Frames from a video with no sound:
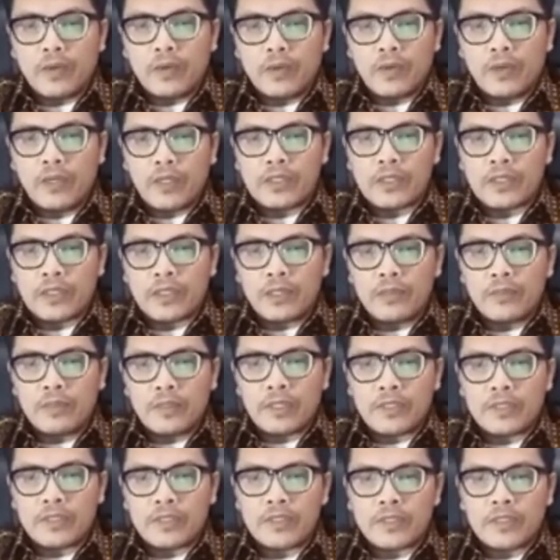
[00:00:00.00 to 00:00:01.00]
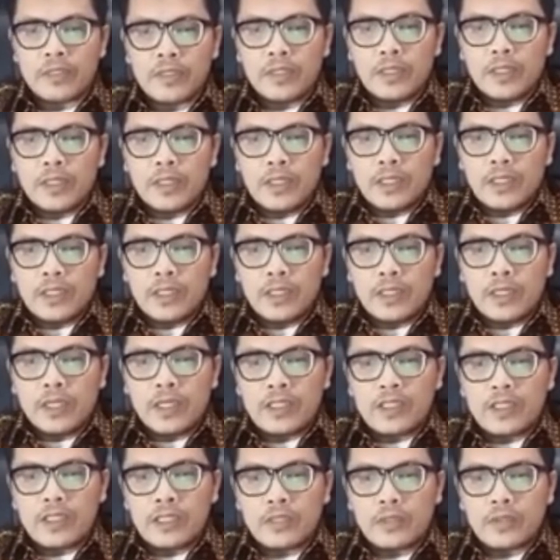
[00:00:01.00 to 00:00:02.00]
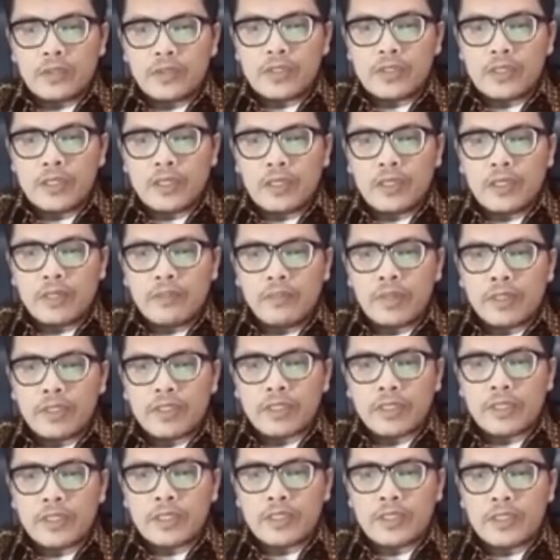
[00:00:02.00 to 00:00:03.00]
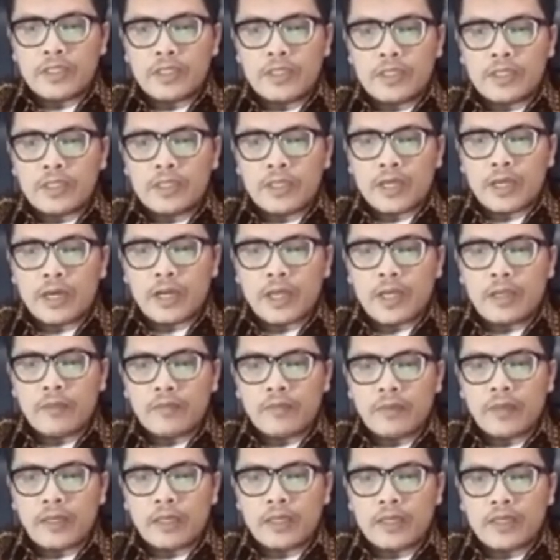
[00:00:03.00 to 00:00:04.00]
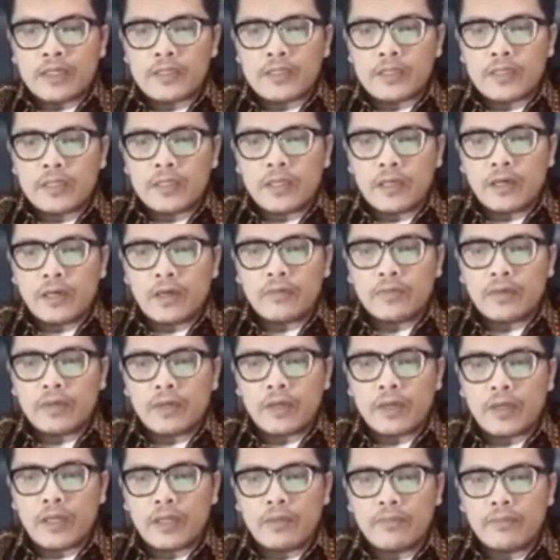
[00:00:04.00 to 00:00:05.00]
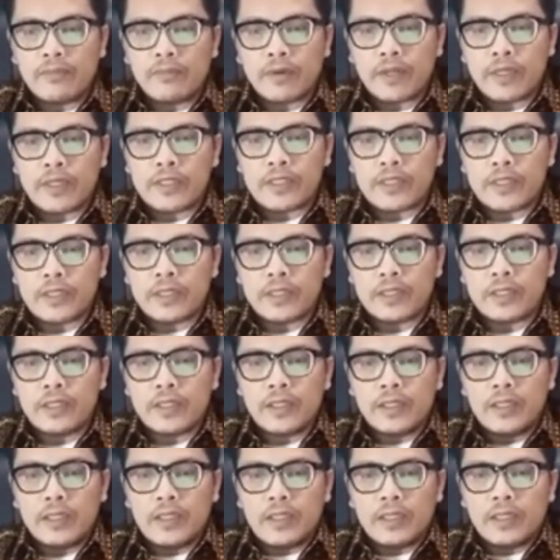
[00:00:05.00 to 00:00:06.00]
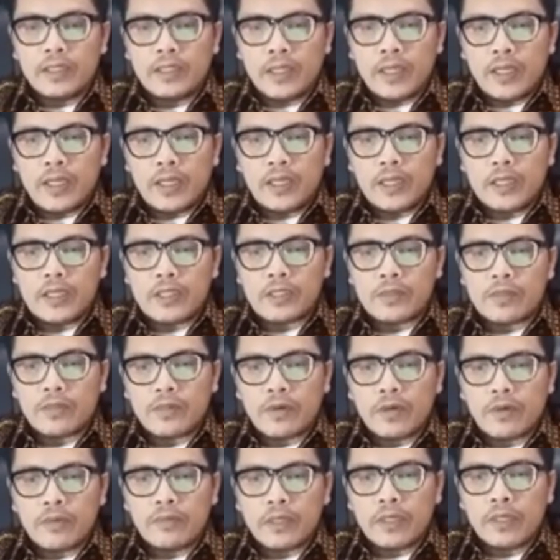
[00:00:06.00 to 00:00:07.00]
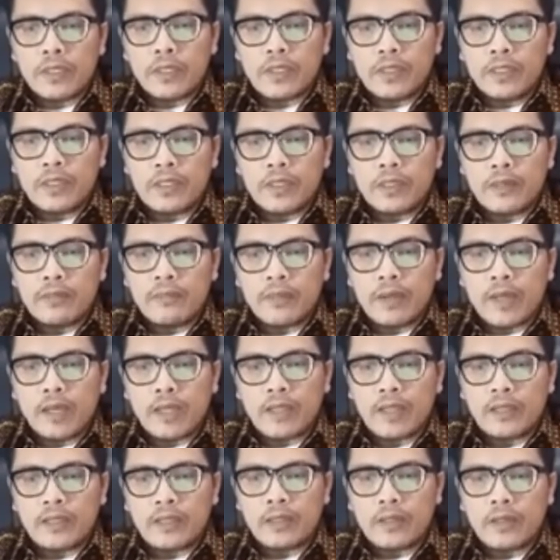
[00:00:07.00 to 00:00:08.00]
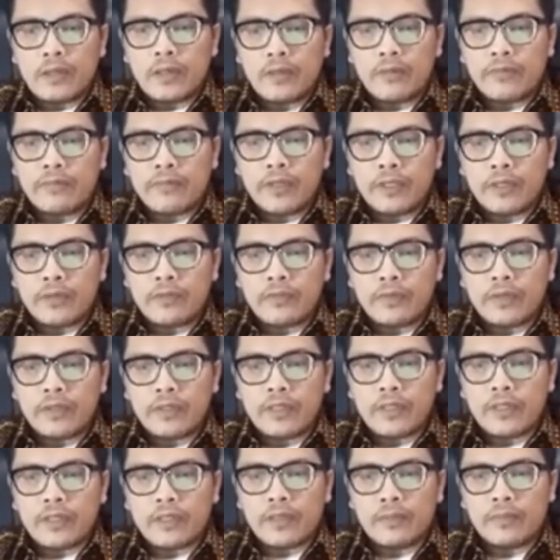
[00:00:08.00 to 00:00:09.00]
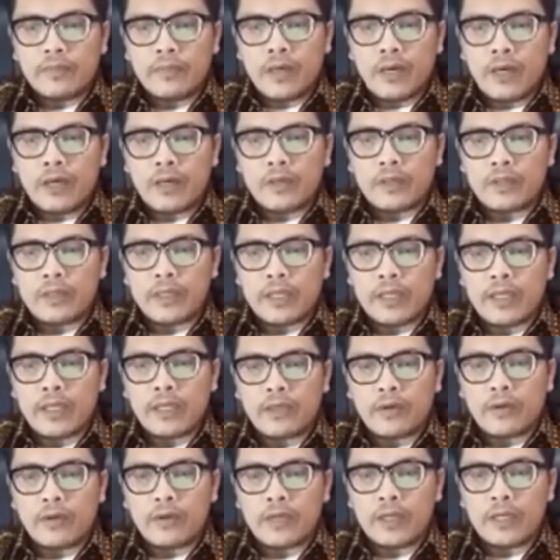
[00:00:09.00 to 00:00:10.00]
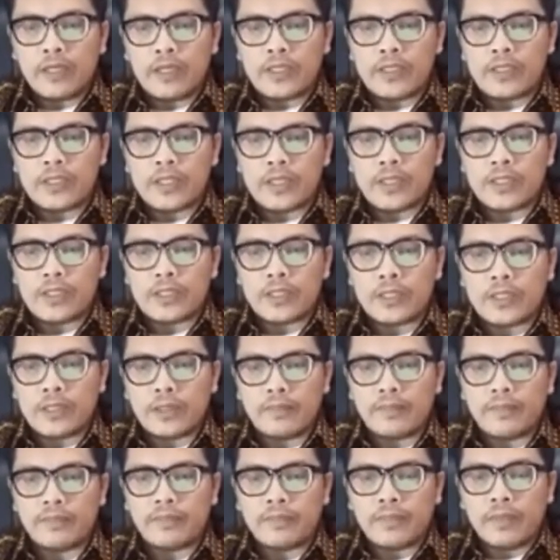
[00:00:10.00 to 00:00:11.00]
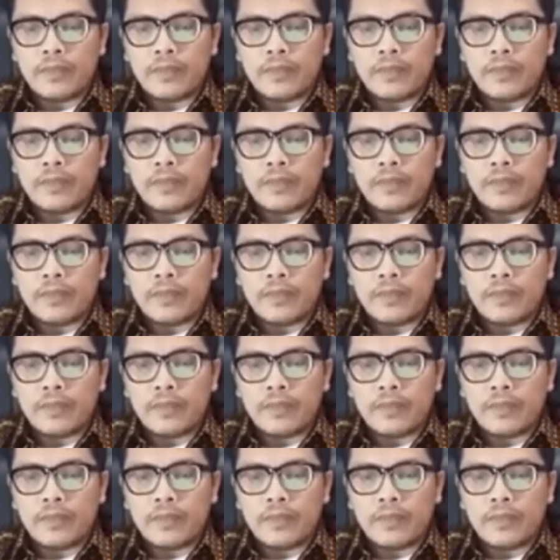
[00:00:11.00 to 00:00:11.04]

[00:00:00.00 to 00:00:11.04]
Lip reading: College image. The institutional image is described as the overall impression that is formed in the mind of pupil about an organization.